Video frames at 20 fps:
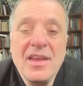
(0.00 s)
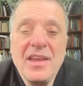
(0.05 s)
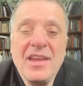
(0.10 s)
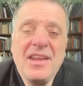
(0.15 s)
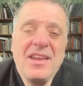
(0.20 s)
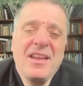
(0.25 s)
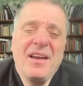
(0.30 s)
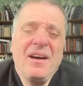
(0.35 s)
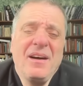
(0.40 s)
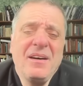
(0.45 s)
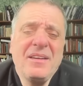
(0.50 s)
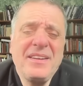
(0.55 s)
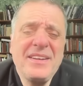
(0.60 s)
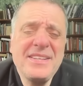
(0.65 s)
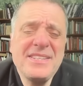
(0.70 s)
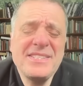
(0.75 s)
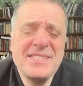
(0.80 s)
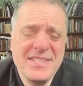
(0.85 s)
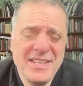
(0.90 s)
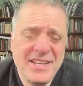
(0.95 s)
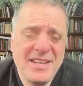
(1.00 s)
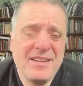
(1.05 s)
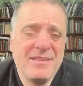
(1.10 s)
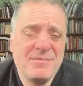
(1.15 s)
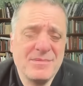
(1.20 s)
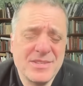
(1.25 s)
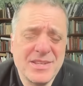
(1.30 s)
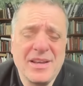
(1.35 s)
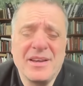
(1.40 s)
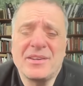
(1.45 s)
It hardly
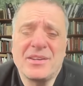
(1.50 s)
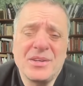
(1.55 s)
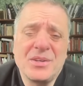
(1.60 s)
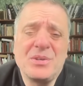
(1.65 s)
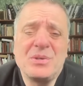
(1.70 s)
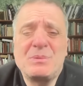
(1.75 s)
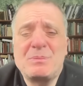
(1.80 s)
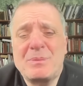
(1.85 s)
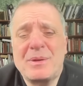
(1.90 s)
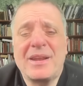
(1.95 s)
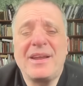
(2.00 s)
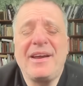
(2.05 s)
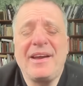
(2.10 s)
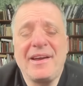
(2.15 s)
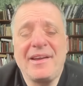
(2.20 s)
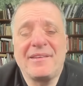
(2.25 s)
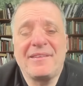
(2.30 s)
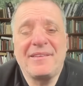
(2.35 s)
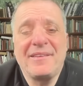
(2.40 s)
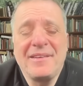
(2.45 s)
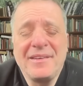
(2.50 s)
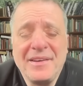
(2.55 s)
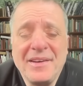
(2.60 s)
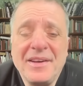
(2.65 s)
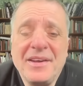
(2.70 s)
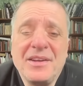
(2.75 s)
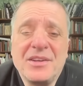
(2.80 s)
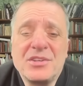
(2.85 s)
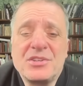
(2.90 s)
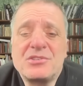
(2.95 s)
seems like a good plan
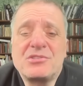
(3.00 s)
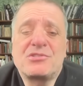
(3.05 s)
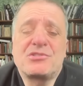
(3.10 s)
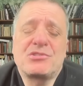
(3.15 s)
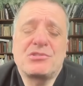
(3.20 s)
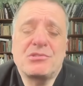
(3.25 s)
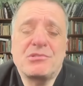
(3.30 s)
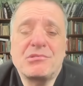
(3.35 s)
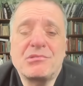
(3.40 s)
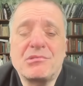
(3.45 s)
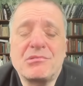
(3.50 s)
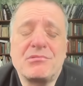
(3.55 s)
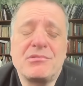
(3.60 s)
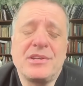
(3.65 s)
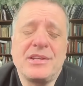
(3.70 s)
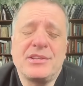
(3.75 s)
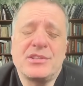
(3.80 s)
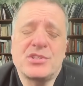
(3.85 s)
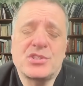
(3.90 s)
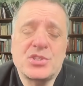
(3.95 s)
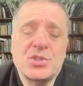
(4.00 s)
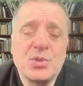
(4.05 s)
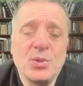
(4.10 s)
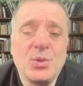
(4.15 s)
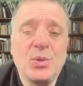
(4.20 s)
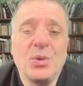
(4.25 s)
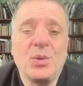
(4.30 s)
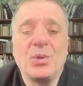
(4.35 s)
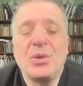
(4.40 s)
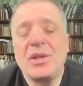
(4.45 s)
to
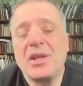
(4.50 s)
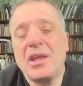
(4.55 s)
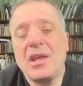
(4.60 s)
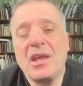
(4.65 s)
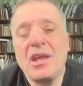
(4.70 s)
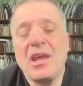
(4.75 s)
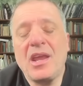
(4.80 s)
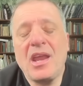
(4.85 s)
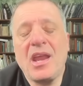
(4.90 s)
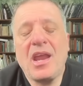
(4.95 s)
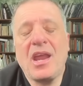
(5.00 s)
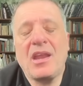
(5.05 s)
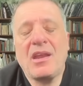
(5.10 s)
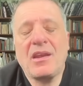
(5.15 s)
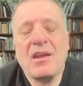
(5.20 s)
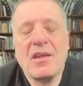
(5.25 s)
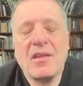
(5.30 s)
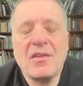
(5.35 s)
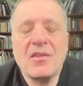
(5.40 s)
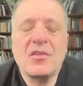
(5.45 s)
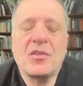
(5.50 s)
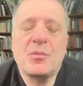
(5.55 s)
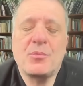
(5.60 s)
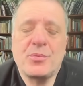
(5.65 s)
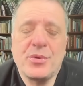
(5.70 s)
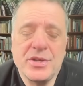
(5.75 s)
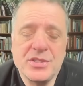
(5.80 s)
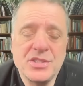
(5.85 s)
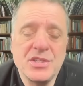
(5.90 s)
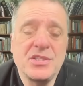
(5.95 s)
reinstall in the
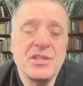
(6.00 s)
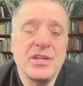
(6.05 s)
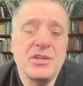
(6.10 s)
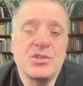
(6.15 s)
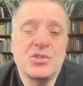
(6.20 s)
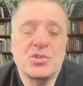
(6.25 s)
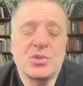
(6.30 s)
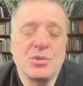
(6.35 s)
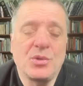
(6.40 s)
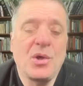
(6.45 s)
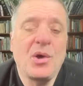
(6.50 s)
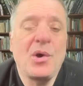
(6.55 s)
presidential